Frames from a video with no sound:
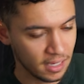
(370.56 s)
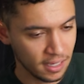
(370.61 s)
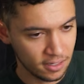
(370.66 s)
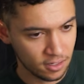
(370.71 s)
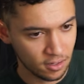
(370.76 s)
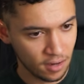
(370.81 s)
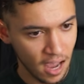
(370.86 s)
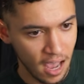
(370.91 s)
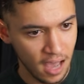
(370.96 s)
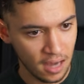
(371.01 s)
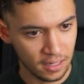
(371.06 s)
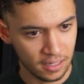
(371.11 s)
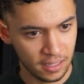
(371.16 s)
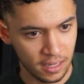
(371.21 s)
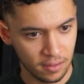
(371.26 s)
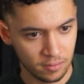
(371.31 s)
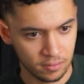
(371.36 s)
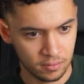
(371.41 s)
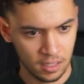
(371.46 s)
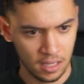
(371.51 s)
in your ad
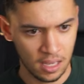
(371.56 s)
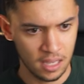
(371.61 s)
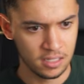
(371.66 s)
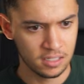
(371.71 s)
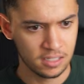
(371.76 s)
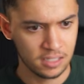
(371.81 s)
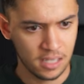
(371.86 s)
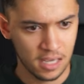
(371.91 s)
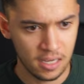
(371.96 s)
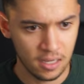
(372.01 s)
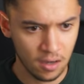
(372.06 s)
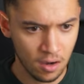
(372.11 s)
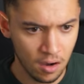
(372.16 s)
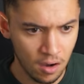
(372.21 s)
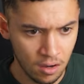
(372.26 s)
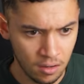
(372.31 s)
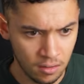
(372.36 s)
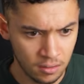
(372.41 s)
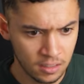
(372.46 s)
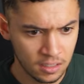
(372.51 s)
account and say,
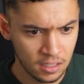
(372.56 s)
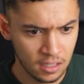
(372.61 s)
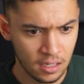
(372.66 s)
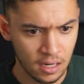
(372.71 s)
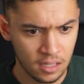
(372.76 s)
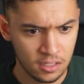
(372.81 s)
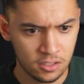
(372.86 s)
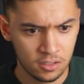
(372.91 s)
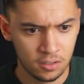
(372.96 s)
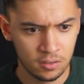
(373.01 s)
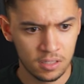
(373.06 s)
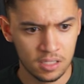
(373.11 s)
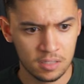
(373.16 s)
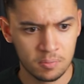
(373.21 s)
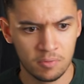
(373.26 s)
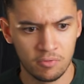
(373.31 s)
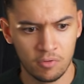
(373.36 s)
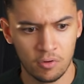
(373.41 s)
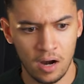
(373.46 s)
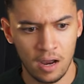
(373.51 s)
oh, let's do this
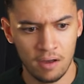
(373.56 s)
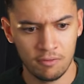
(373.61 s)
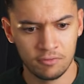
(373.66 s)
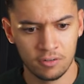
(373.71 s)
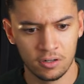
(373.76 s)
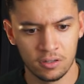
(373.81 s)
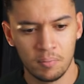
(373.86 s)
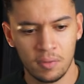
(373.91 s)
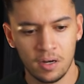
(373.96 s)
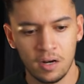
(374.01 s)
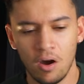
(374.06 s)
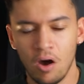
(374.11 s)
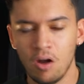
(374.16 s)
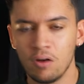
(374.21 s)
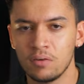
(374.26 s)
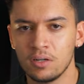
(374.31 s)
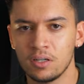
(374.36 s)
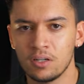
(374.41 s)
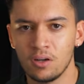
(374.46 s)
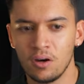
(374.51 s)
before after. But it
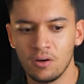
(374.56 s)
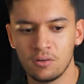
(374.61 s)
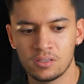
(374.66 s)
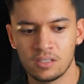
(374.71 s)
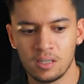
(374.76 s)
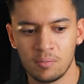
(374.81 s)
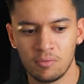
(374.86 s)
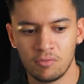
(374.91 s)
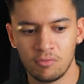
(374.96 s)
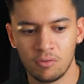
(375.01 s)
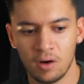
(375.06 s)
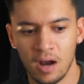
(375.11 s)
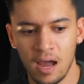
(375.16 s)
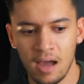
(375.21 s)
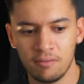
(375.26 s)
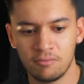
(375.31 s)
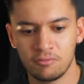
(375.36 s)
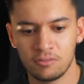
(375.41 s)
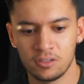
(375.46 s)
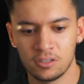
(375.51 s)
already knows that before
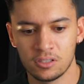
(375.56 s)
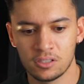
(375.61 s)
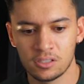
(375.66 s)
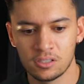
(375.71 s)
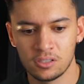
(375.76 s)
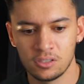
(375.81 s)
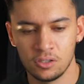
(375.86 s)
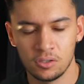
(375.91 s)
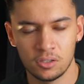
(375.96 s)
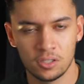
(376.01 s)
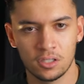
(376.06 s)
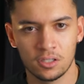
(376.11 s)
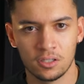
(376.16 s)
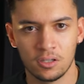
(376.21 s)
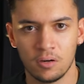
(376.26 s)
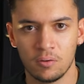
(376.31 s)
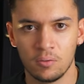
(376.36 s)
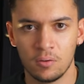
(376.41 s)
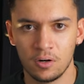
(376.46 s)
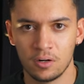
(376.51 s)
afters usually
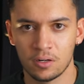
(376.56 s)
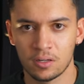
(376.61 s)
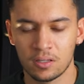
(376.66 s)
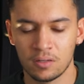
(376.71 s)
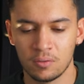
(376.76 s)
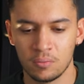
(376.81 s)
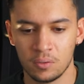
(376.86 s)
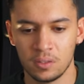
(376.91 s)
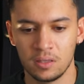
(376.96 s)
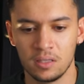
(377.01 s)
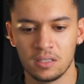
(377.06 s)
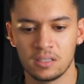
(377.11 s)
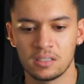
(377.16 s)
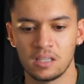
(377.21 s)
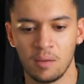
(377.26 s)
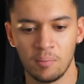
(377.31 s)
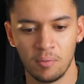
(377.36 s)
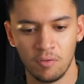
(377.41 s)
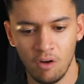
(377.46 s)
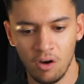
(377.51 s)
don't work with this
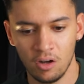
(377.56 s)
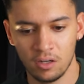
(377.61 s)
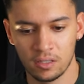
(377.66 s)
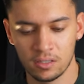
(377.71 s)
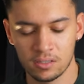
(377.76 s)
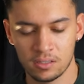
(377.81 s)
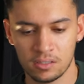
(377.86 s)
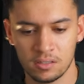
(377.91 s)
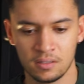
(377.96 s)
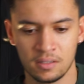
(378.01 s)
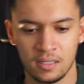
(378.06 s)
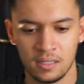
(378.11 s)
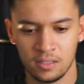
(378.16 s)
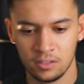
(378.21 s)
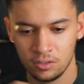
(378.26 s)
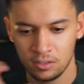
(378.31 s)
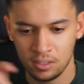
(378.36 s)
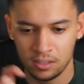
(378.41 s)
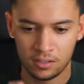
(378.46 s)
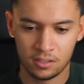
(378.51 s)
type of audience.
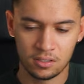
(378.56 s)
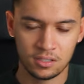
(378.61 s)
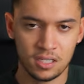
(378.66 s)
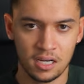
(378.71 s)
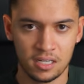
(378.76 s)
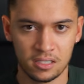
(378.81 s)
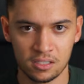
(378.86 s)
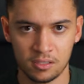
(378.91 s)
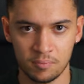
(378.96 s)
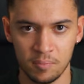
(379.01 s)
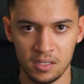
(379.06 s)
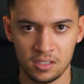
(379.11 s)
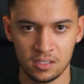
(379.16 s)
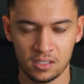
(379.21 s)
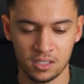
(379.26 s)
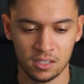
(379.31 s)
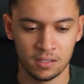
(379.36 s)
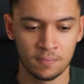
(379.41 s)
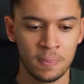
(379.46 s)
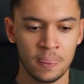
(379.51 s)
You need to change the
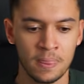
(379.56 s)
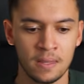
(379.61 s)
messaging.